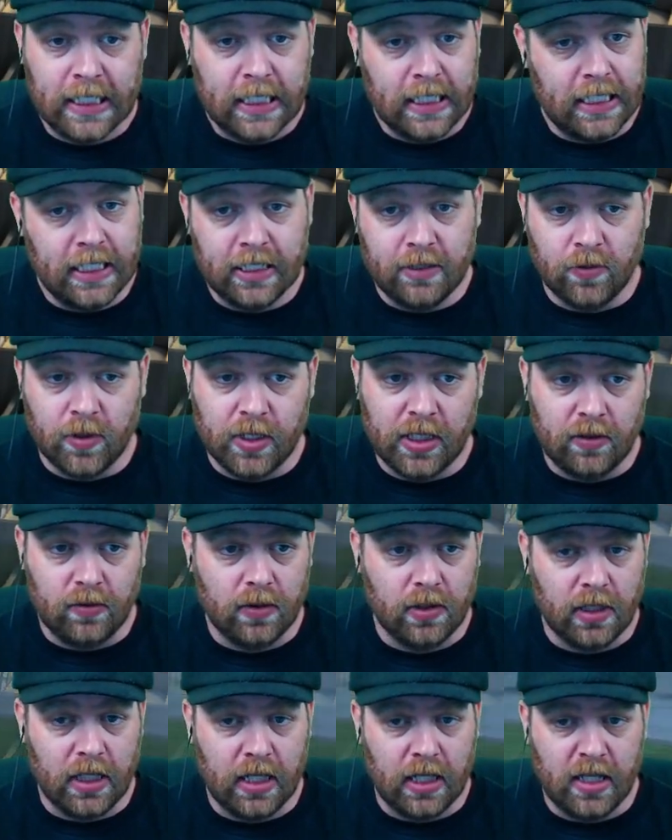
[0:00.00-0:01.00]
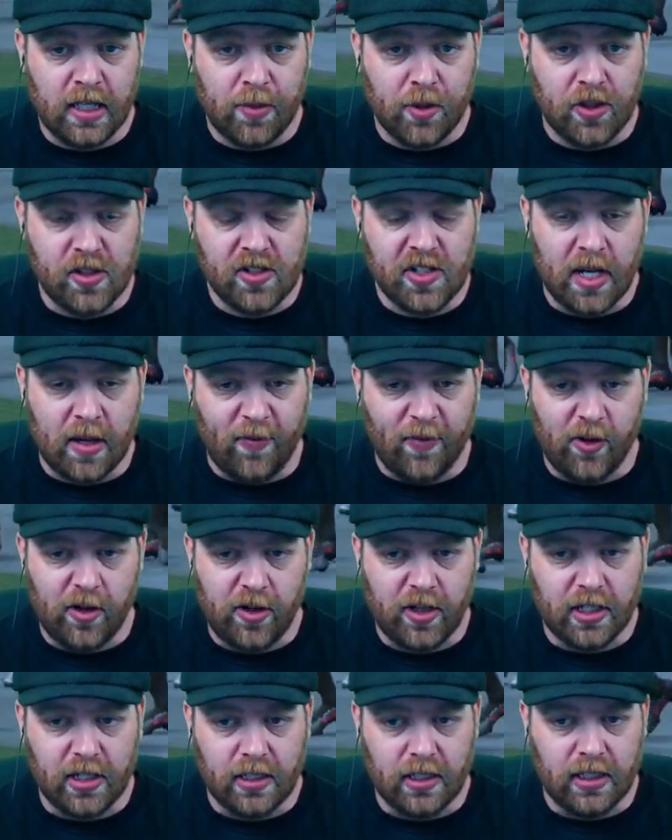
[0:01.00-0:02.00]
And, well, are the boys up for
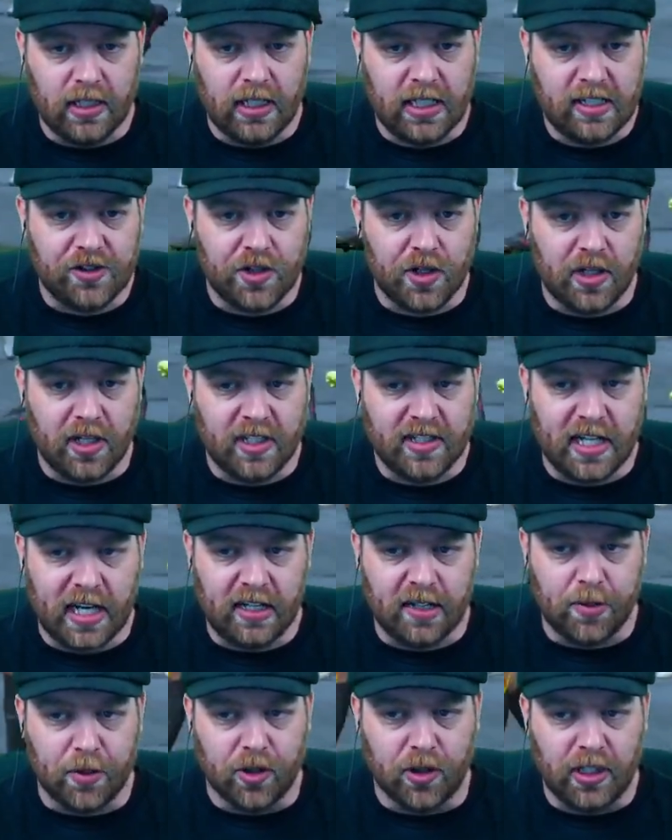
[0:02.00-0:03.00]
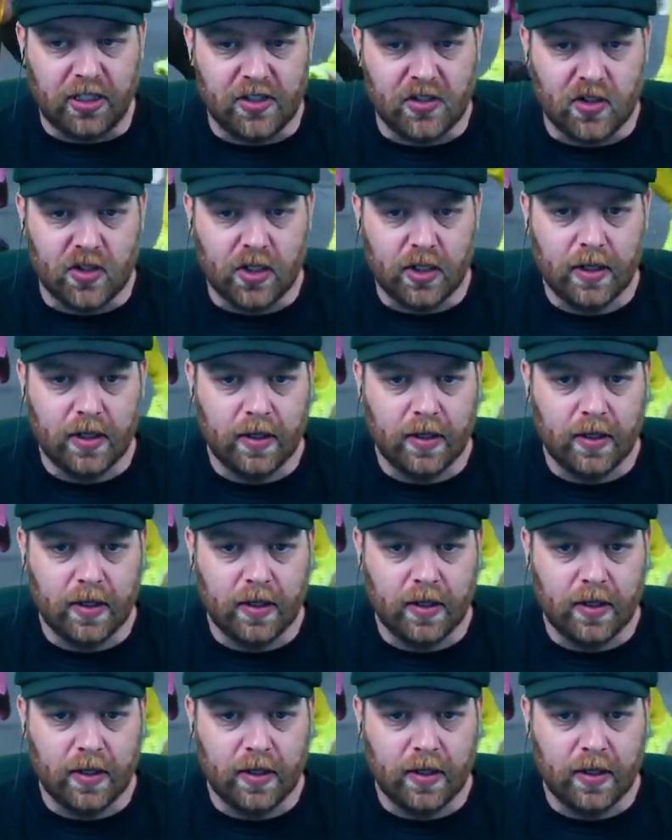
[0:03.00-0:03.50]
it? Let's try and take the points.